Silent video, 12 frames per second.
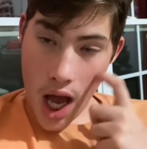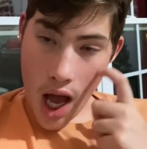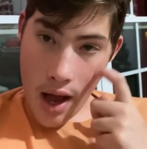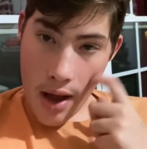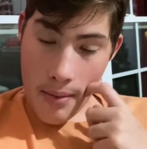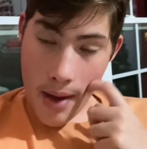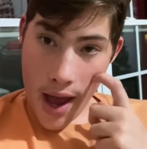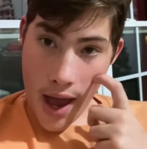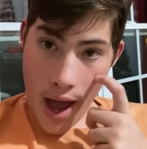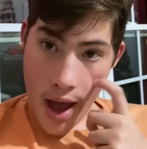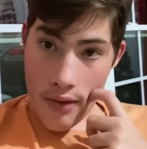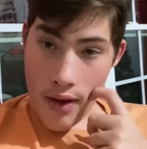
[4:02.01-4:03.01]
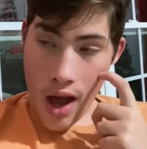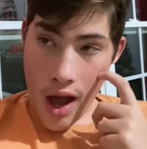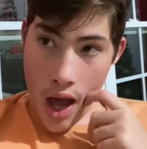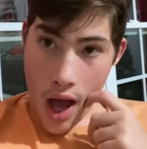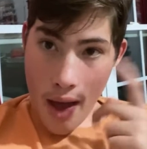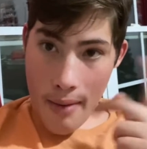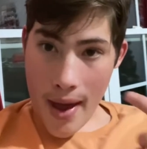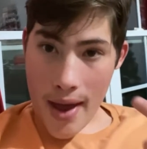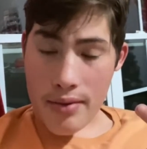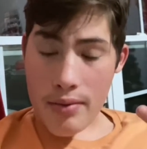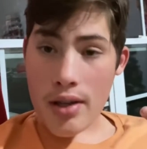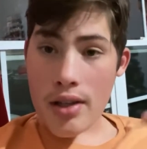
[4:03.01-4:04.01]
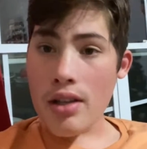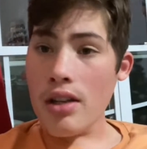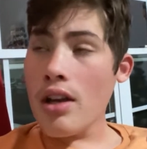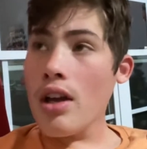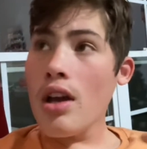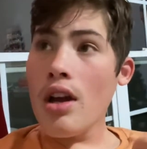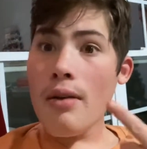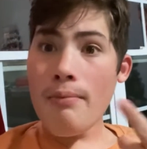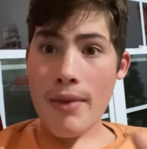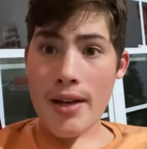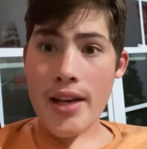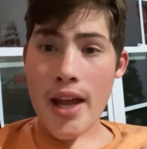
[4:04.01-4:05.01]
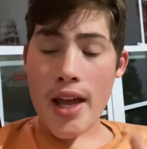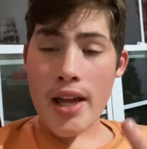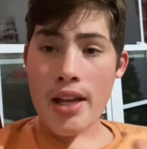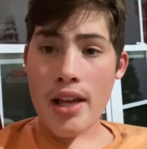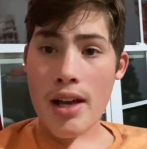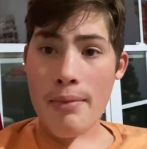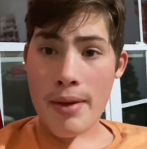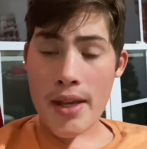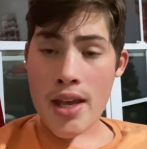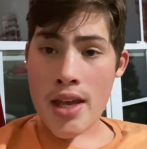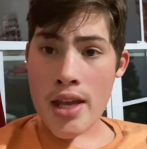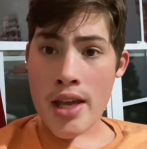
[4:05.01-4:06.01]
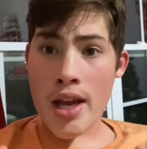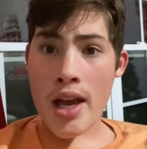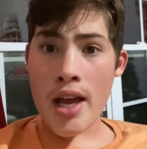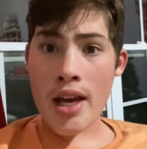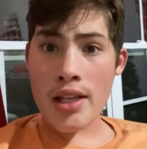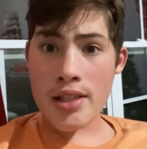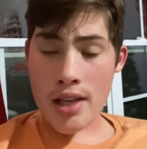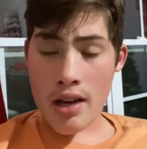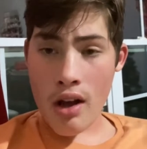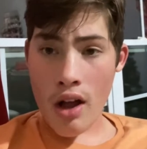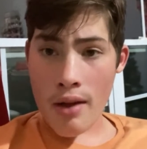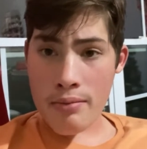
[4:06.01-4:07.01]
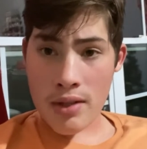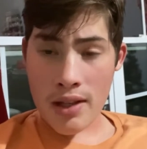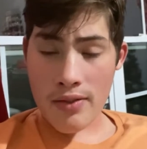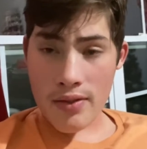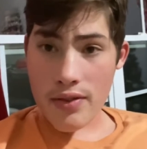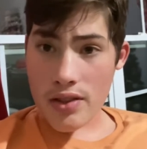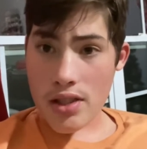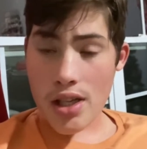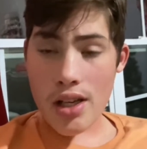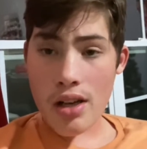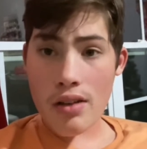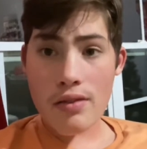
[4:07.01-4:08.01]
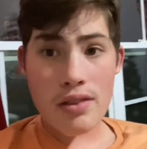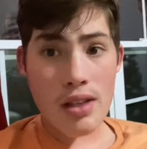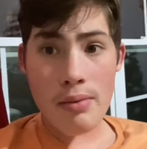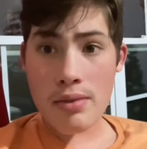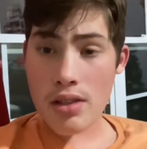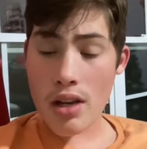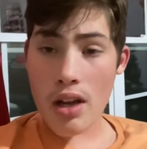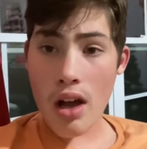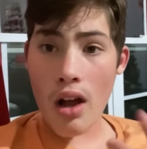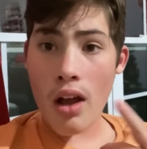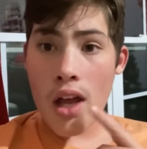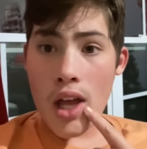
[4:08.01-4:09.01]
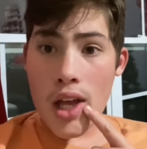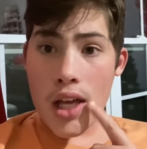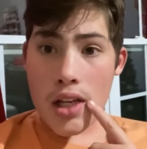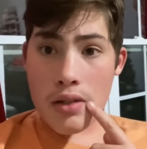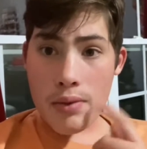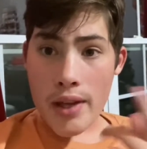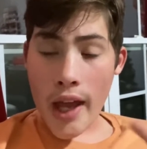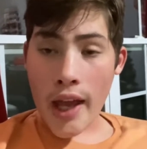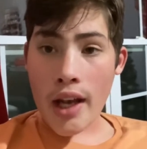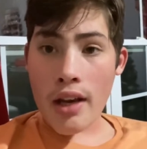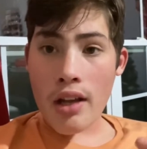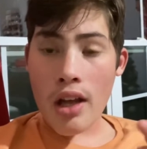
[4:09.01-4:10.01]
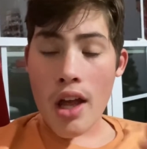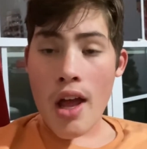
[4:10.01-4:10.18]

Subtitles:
I have a math one, Monday, a PE, and a study hall. I'm leaving for study hall, skipping study hall because we can.